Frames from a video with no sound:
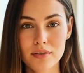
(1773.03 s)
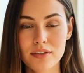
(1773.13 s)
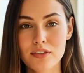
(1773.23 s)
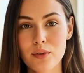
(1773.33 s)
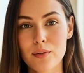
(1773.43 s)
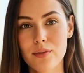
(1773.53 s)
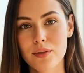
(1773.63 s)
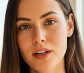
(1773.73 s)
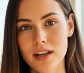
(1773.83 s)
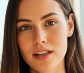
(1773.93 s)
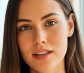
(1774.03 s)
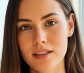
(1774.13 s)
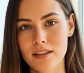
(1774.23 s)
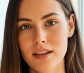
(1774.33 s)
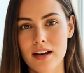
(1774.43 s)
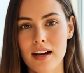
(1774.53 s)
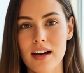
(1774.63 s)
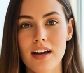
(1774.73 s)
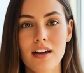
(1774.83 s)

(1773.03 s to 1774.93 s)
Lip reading: "This is it," Martha said.